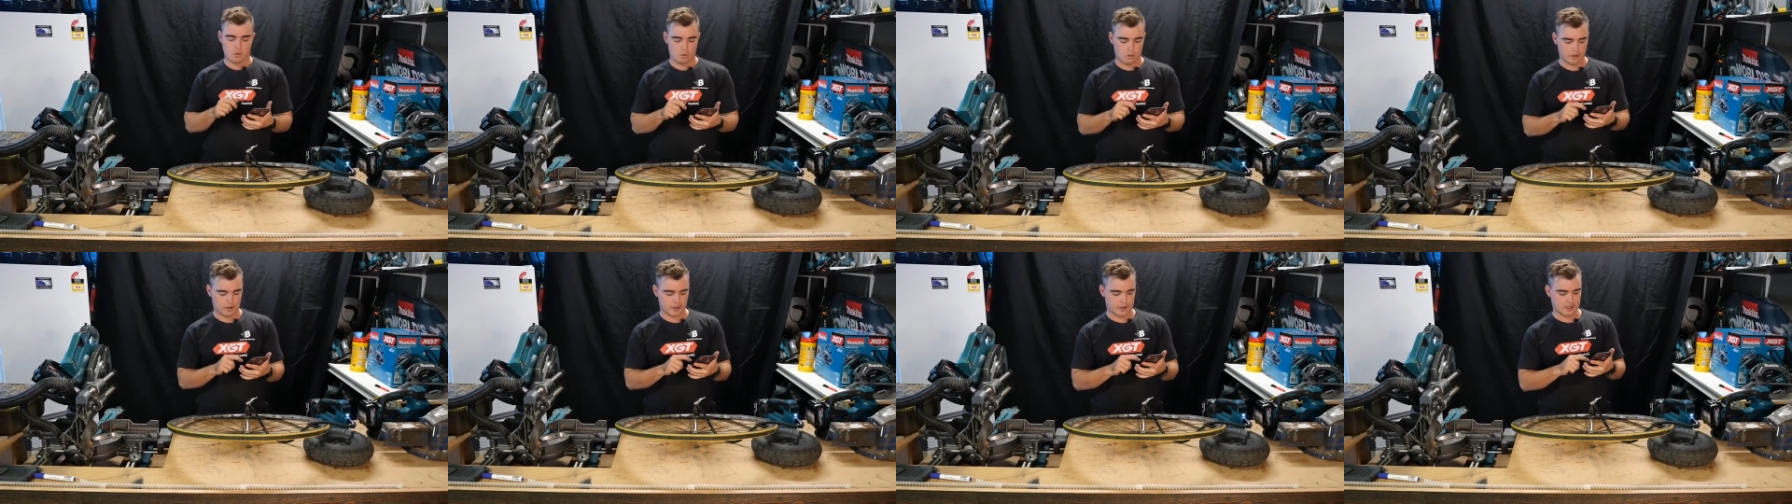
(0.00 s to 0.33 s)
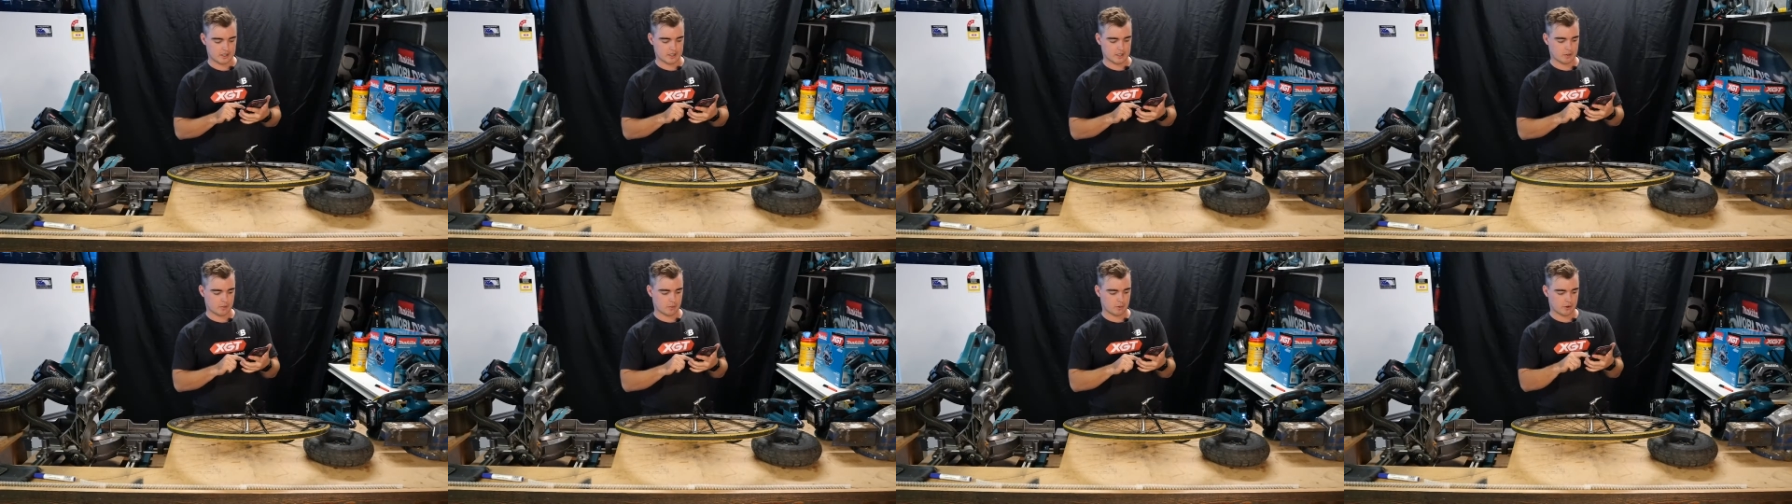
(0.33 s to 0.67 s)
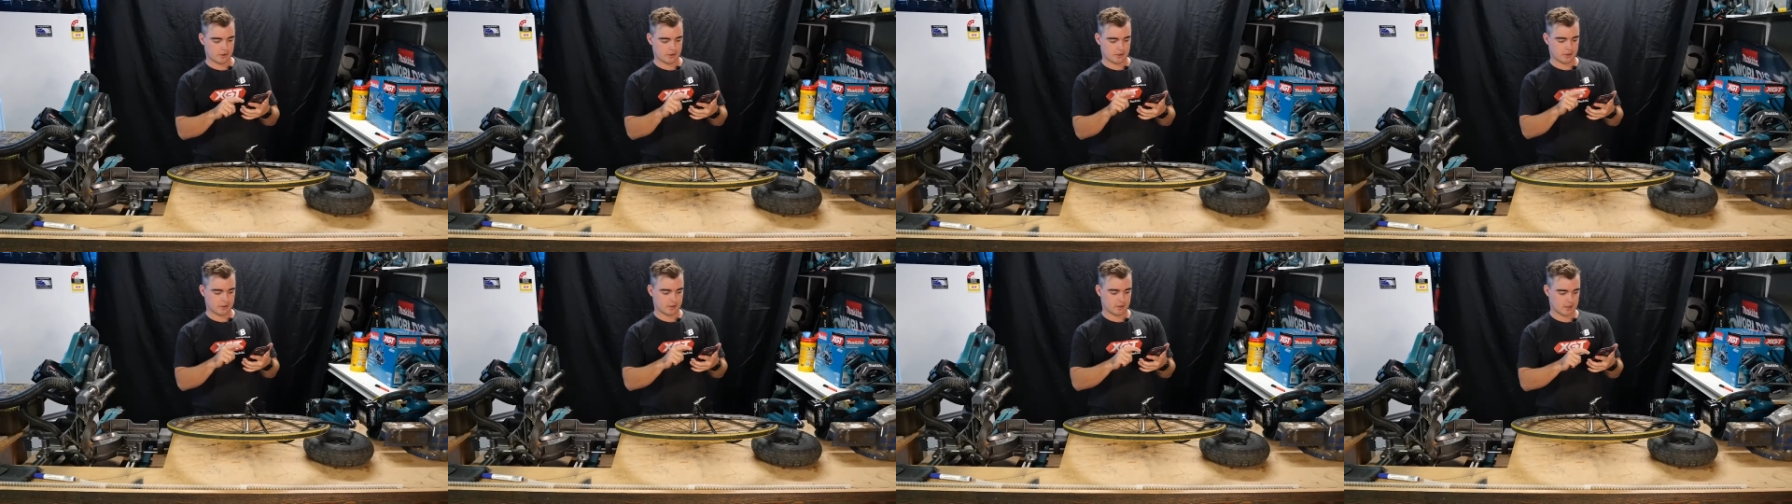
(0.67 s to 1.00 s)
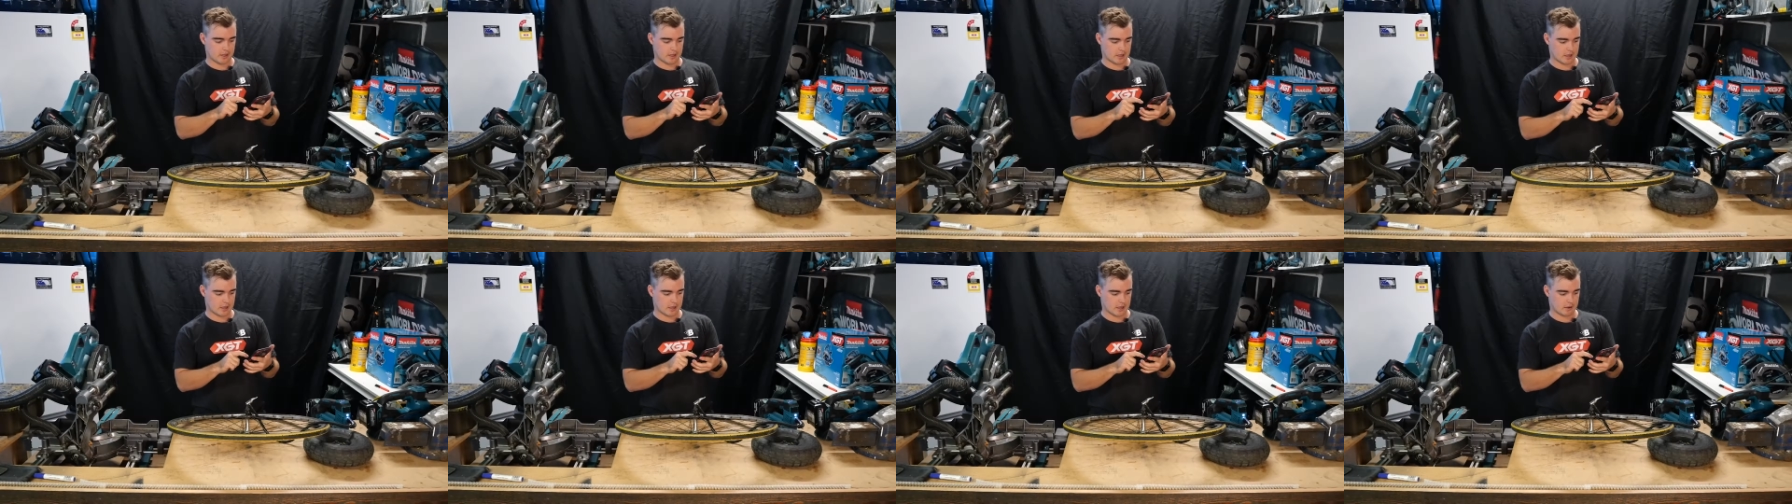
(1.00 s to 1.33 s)
what I end up with
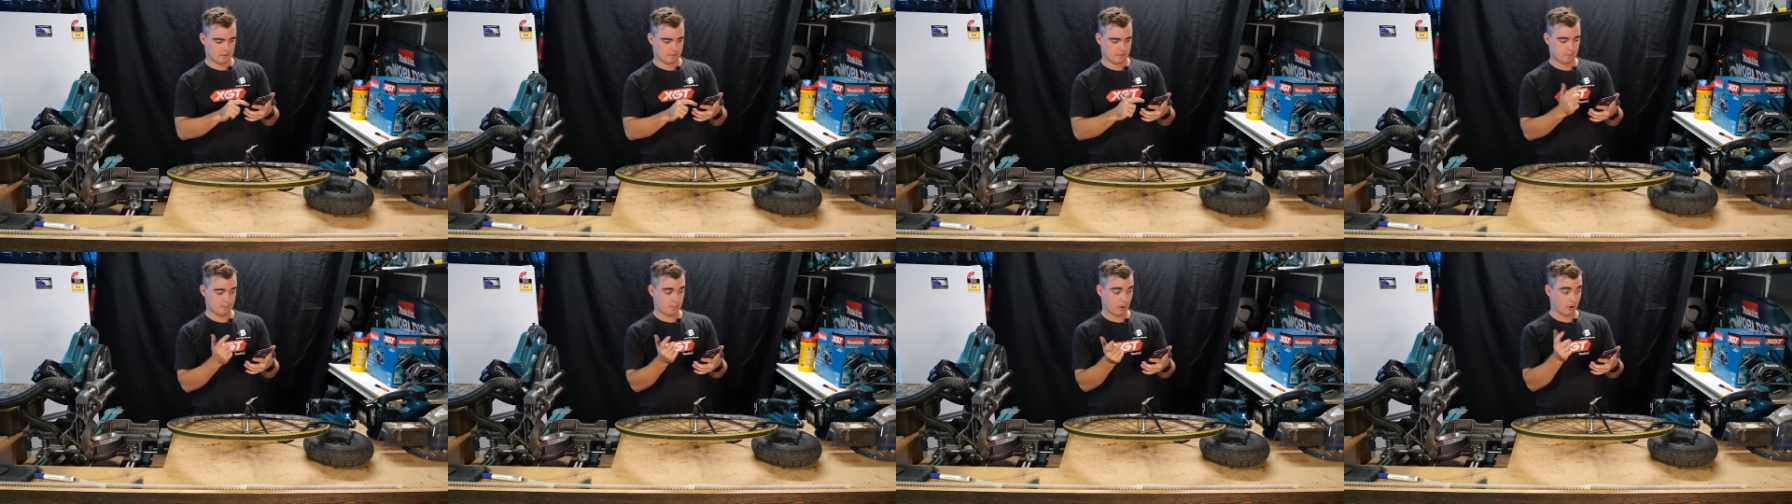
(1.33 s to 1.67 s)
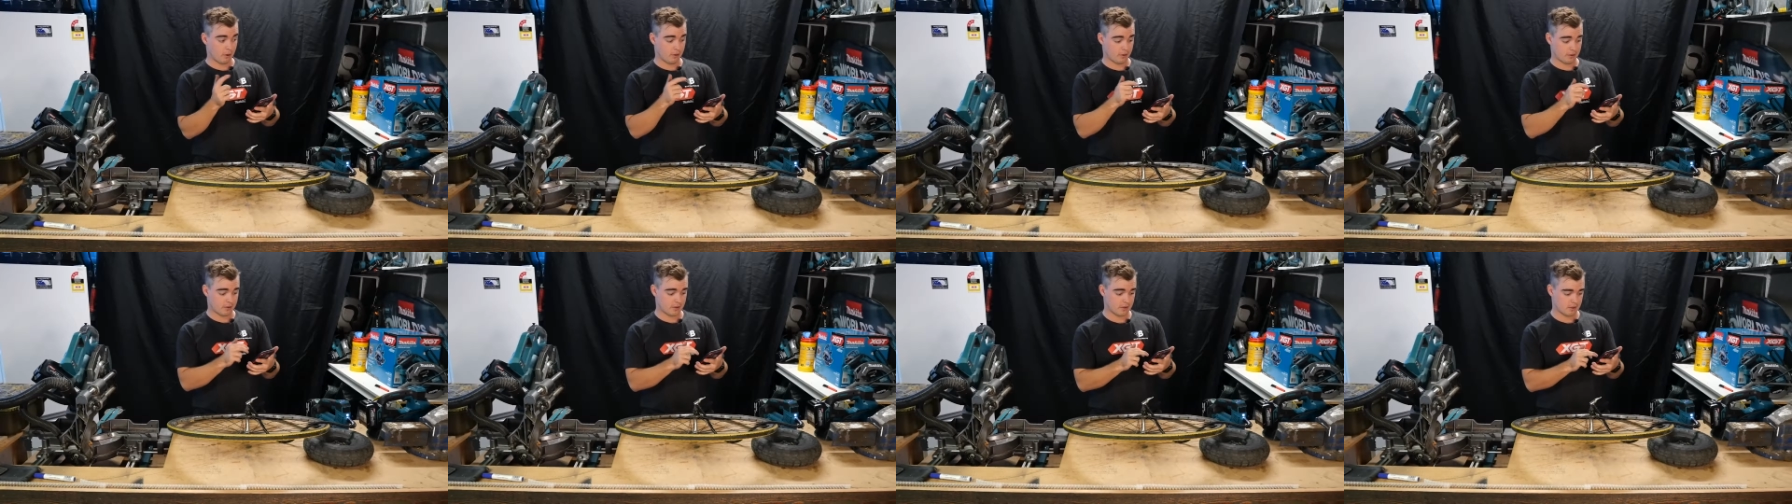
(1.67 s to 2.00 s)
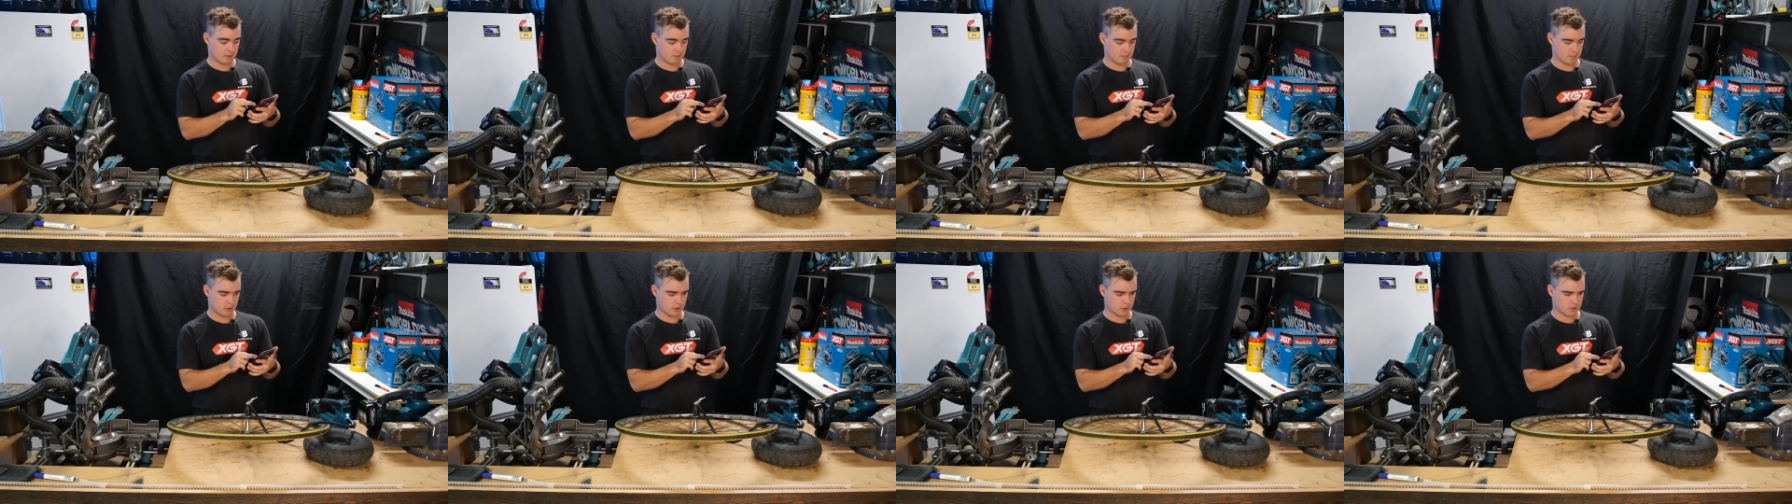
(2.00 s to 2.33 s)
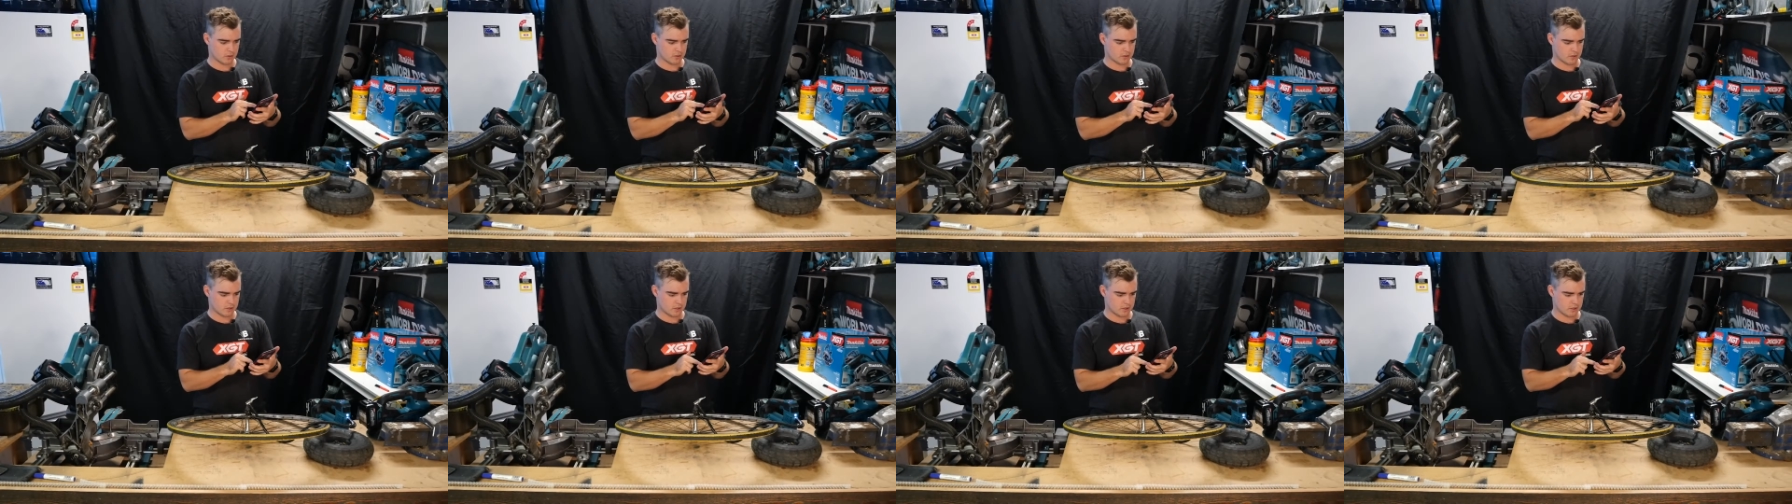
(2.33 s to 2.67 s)
uh, for both
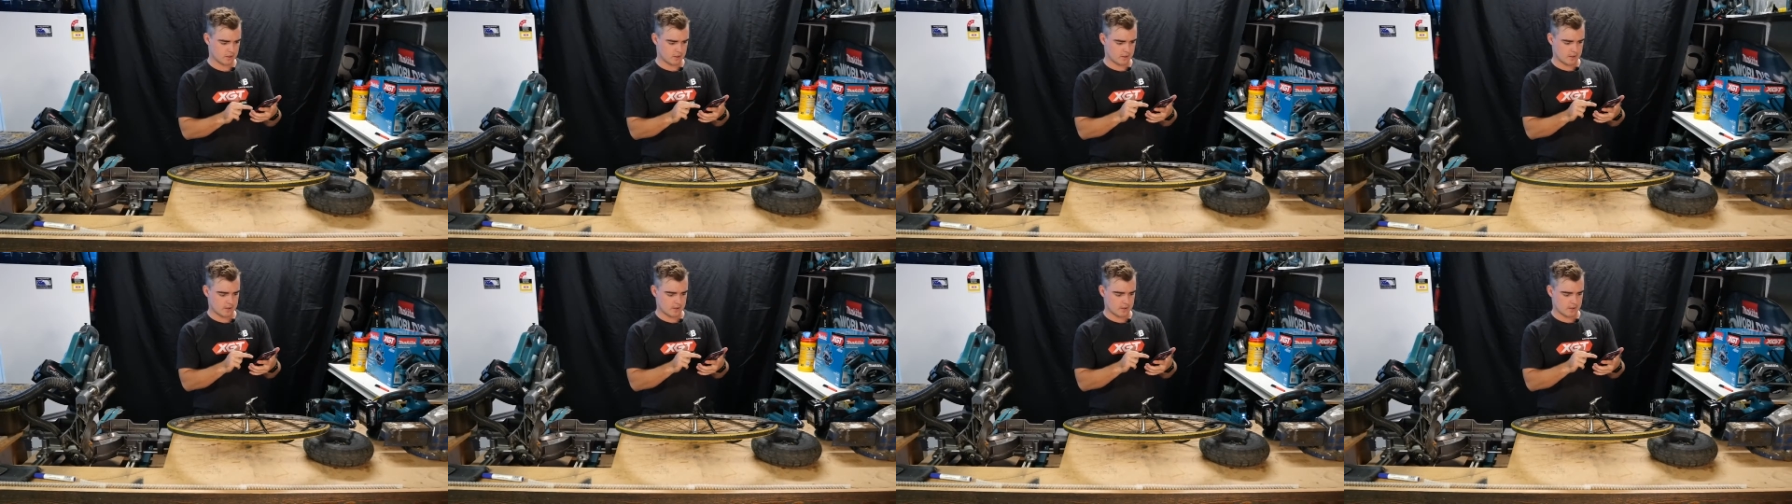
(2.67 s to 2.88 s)
models.